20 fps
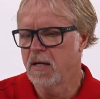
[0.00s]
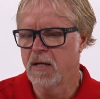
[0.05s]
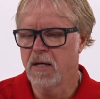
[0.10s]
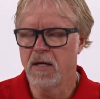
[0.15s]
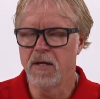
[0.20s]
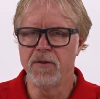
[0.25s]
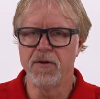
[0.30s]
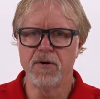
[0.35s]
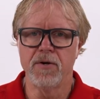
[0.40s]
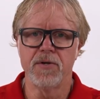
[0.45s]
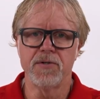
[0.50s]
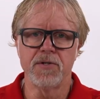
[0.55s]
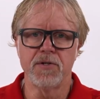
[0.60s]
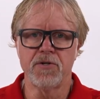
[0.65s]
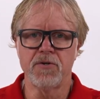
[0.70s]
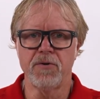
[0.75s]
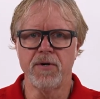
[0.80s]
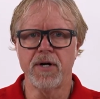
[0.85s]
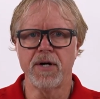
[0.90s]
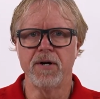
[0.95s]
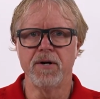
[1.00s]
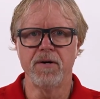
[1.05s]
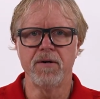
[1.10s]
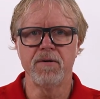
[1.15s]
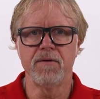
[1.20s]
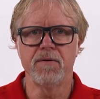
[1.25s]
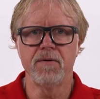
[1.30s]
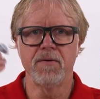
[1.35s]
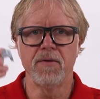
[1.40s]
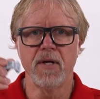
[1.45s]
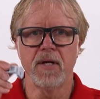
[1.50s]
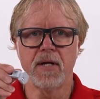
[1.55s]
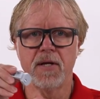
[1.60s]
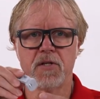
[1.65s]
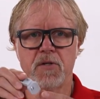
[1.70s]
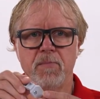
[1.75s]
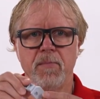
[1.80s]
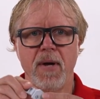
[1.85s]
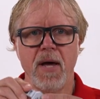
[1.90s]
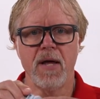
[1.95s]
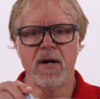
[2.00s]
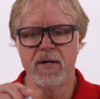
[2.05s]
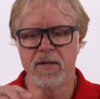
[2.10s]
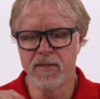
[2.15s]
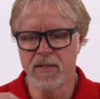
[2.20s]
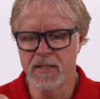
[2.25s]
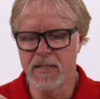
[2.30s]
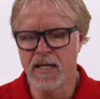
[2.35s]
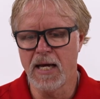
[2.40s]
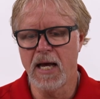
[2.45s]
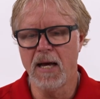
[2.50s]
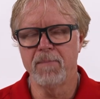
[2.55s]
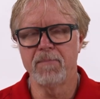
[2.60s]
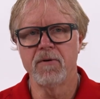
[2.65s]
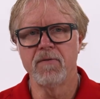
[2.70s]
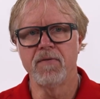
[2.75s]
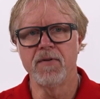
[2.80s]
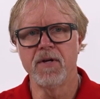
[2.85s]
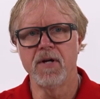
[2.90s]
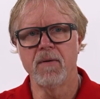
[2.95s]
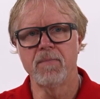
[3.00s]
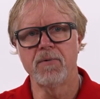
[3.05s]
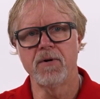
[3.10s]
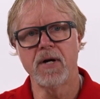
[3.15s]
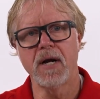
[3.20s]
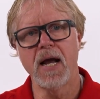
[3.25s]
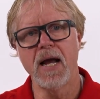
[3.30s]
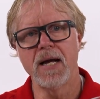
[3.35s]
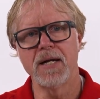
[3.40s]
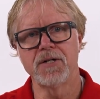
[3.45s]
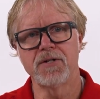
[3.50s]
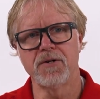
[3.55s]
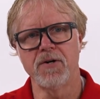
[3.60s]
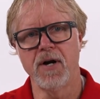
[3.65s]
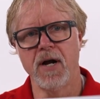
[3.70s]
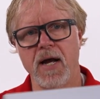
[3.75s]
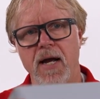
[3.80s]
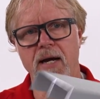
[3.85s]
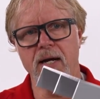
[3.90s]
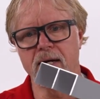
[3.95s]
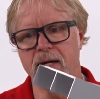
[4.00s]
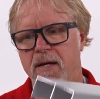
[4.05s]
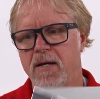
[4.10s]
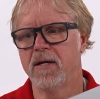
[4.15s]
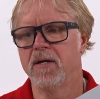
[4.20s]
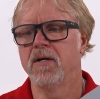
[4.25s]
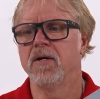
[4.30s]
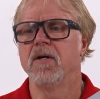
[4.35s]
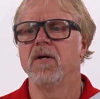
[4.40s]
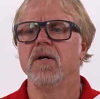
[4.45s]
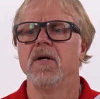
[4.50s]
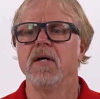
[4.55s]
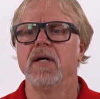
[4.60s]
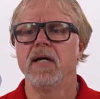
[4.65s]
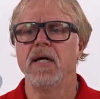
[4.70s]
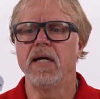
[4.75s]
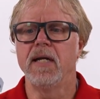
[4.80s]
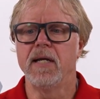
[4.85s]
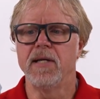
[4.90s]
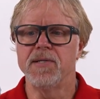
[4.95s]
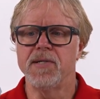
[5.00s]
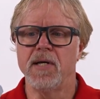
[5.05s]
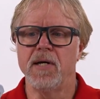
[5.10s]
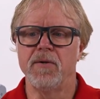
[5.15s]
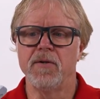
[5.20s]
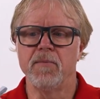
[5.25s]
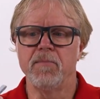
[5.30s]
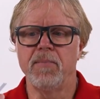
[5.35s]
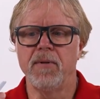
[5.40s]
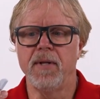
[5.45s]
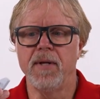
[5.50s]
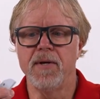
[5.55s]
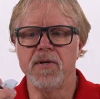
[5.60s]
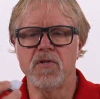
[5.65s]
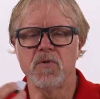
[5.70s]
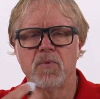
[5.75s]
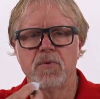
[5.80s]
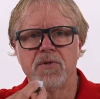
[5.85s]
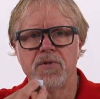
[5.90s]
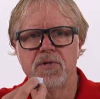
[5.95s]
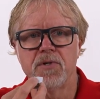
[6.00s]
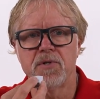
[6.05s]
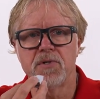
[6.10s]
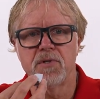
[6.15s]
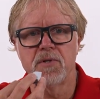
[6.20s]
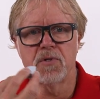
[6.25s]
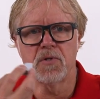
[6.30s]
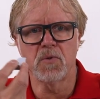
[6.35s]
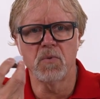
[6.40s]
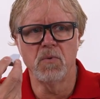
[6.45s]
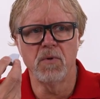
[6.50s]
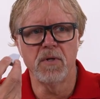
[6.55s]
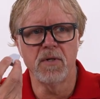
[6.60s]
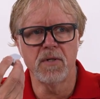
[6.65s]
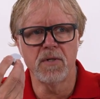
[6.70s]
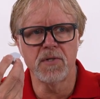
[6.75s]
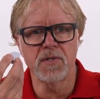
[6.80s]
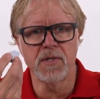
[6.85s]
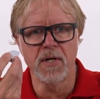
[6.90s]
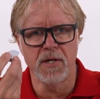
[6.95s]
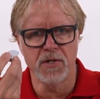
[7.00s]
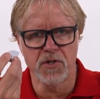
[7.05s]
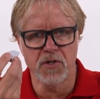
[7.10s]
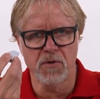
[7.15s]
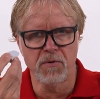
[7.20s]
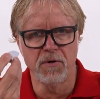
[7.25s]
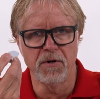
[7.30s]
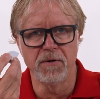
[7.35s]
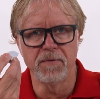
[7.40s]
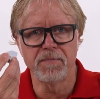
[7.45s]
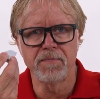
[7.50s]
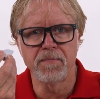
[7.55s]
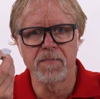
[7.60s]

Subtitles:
And there is a trigger that gets mounted in the top of the upper guide track, and it's held in place with just this one set screw.